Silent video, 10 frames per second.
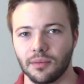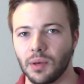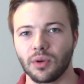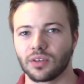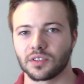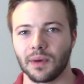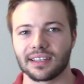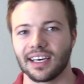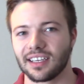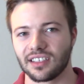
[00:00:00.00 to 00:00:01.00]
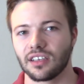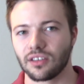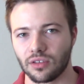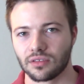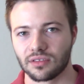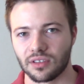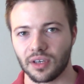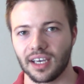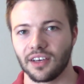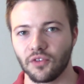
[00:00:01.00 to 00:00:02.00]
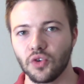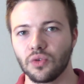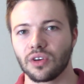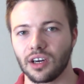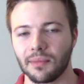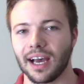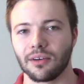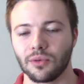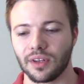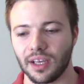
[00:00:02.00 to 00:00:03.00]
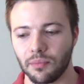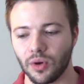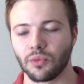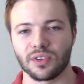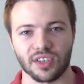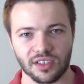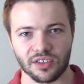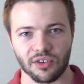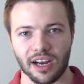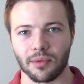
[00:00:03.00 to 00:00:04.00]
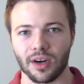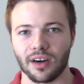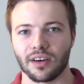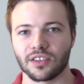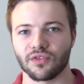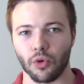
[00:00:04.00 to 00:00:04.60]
People don't expect that in Kindle. Okay, if you come out with a book with tons of grammar errors,